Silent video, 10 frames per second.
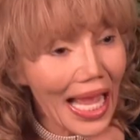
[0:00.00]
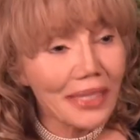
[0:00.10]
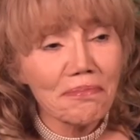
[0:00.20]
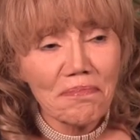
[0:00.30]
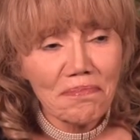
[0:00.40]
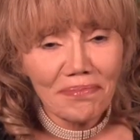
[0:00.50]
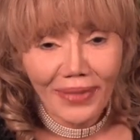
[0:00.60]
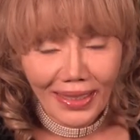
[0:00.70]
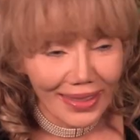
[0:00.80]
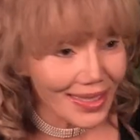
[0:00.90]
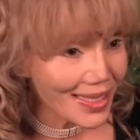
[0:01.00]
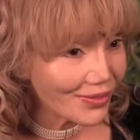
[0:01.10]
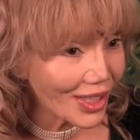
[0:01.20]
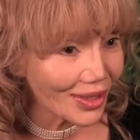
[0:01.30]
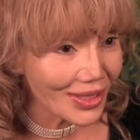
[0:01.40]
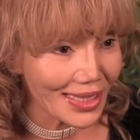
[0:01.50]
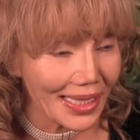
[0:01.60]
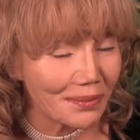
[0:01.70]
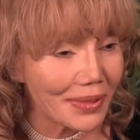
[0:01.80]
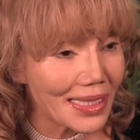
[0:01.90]
And millions of dollars
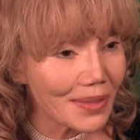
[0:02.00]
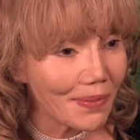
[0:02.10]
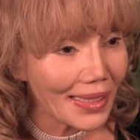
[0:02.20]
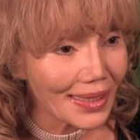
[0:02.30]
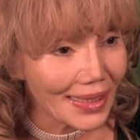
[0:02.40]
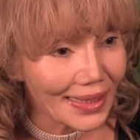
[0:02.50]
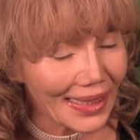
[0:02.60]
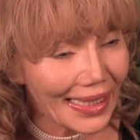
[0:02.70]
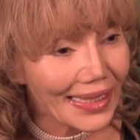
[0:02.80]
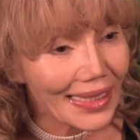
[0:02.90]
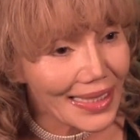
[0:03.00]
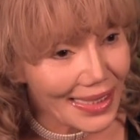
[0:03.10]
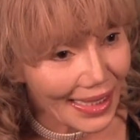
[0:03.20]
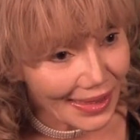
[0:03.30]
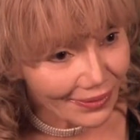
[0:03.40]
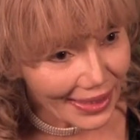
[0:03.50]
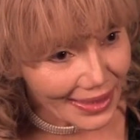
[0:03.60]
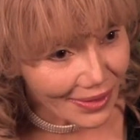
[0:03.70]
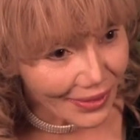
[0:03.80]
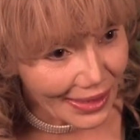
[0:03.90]
can be spent in these kind of
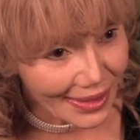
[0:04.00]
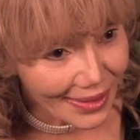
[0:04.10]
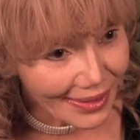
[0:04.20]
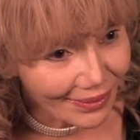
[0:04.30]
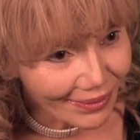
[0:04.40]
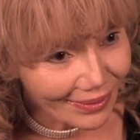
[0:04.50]
activities.